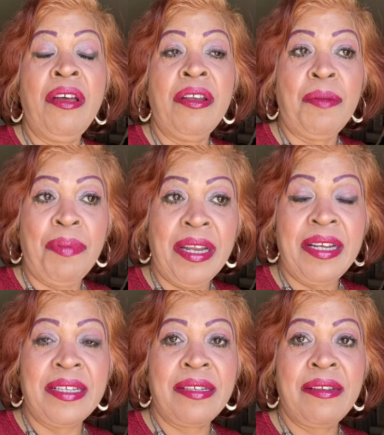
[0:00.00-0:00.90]
the
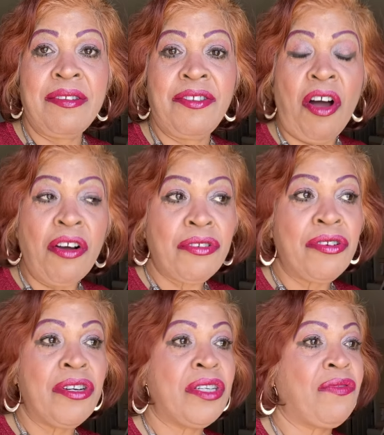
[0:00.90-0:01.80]
place.
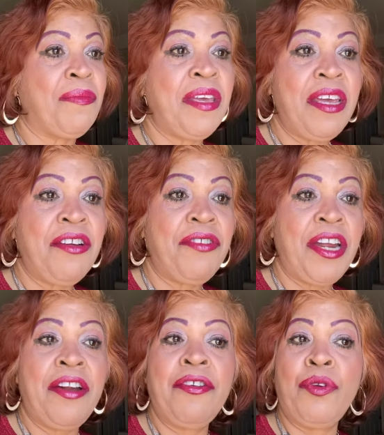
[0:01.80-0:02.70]
Doctors from here,
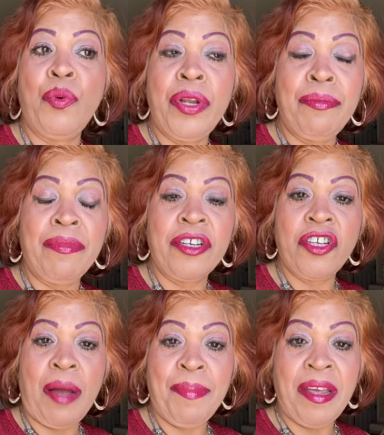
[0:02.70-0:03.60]
there, doing
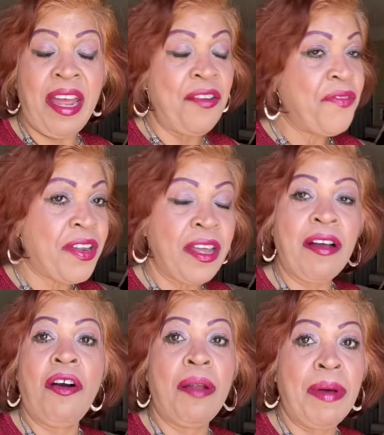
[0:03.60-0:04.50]
shopping, everything
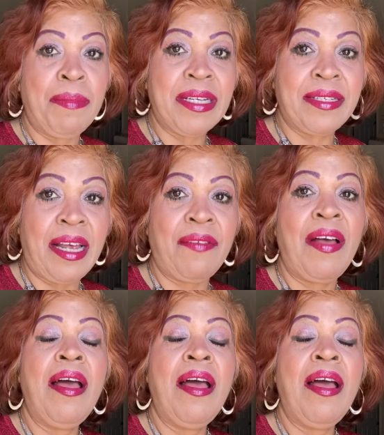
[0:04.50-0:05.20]
all by myself.